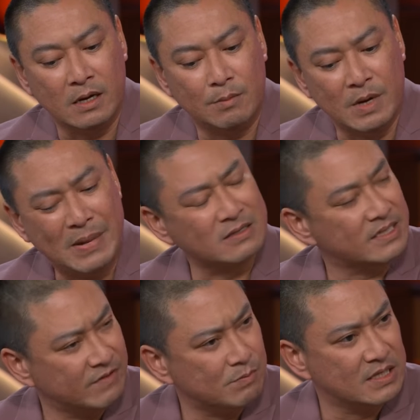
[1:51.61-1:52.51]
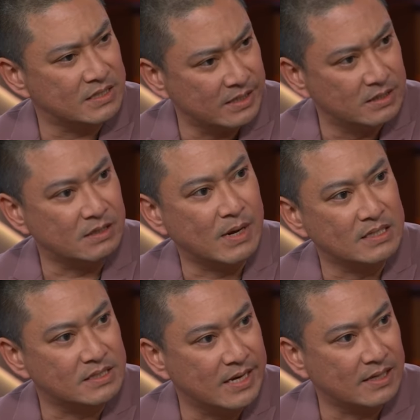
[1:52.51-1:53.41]
um, about seven months into my
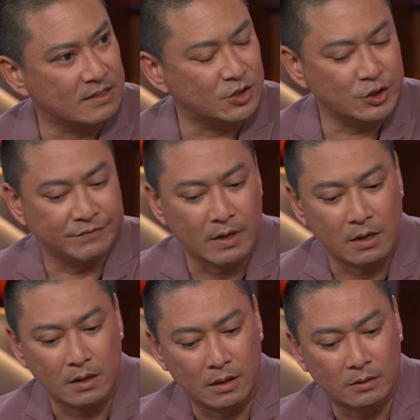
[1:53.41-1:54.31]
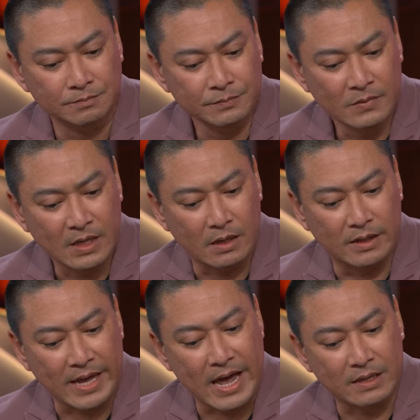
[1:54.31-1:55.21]
stay at this juvenile hall,
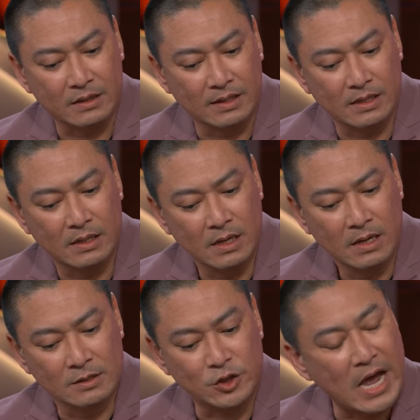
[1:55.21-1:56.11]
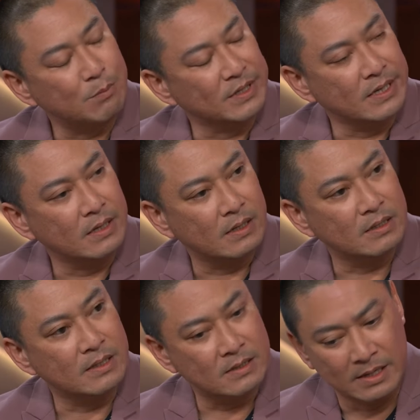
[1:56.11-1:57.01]
a Catholic chaplain,
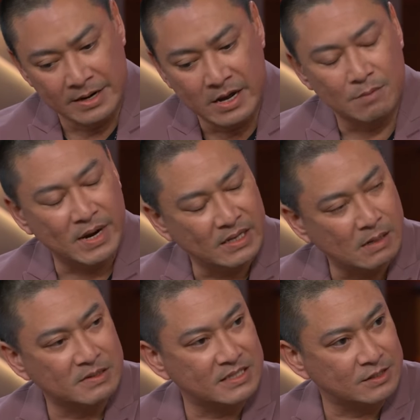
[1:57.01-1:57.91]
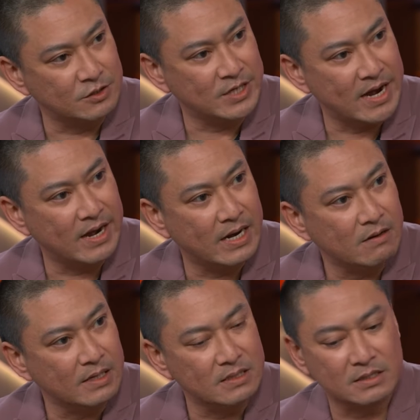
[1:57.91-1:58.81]
a, a nun by the name of Sister Janet
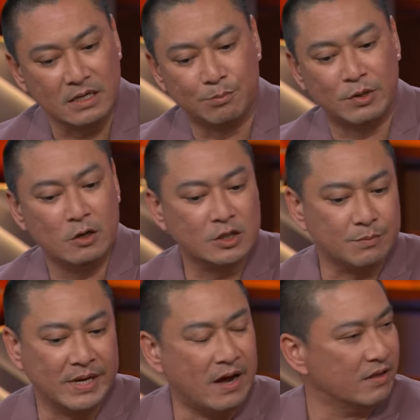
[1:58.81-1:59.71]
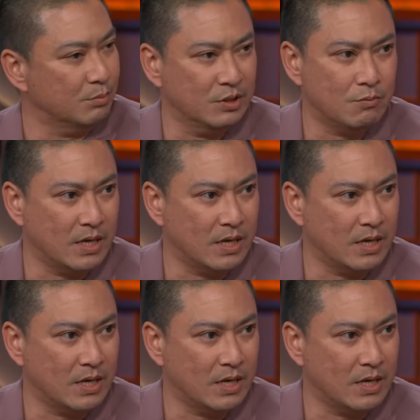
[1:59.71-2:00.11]
Harris, approached me out of the blue